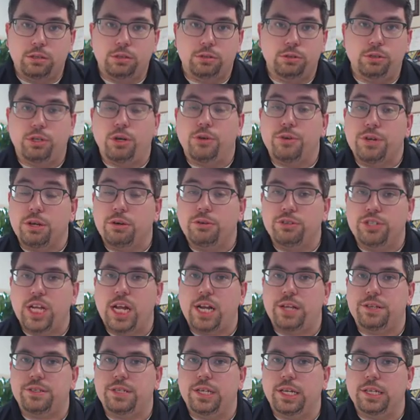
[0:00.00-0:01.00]

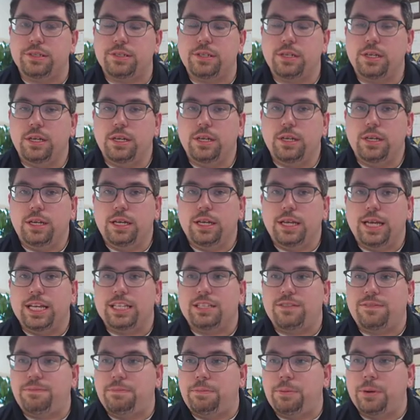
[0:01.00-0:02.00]
Gluconeogenesis.
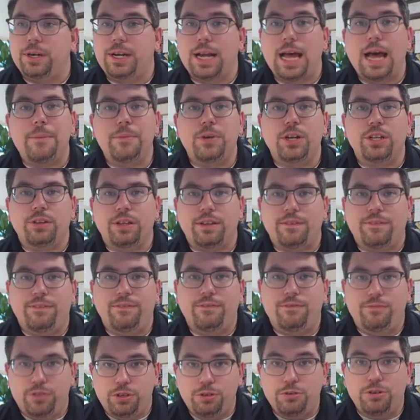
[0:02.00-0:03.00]
It's predominantly
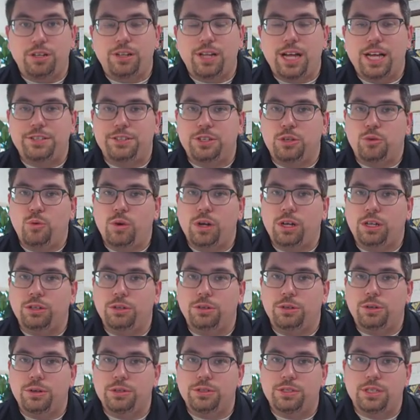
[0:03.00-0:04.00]
utilizing what
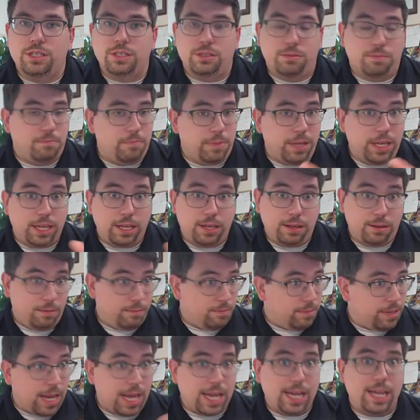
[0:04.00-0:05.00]
glucose is being
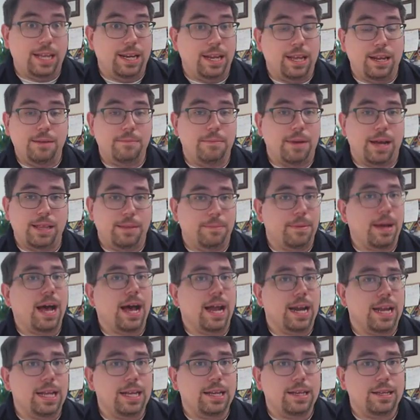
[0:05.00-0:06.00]
taken in by the
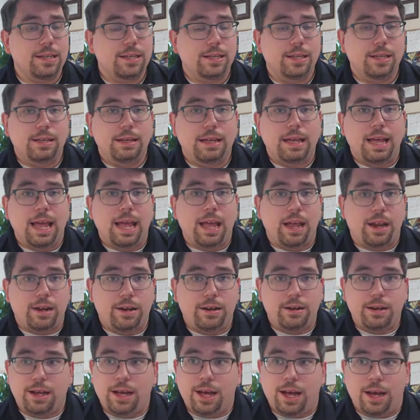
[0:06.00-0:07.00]
body
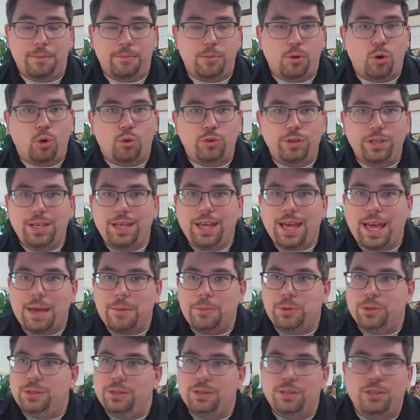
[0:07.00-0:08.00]
and only
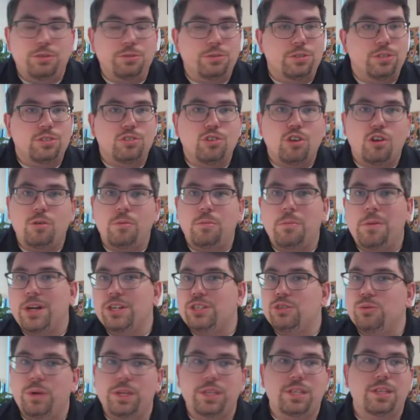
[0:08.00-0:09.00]
able to do so
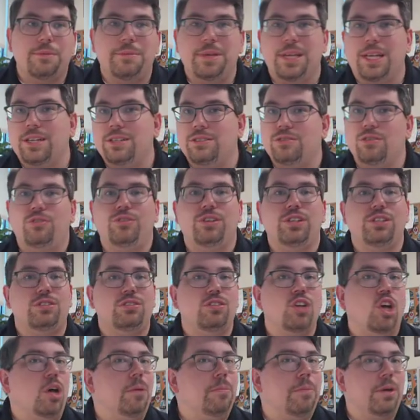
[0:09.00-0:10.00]
much with it because only
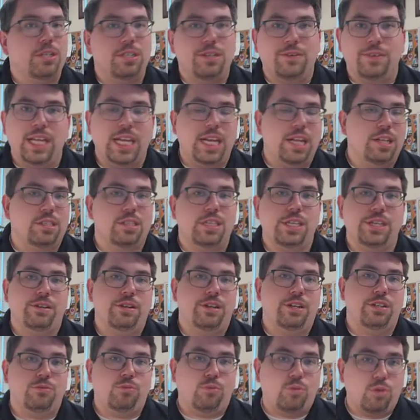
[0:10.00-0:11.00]
so much of that
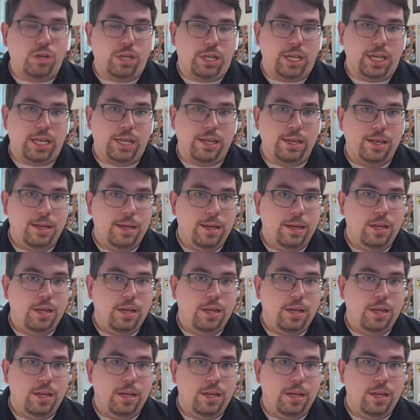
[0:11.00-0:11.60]
insulin is working.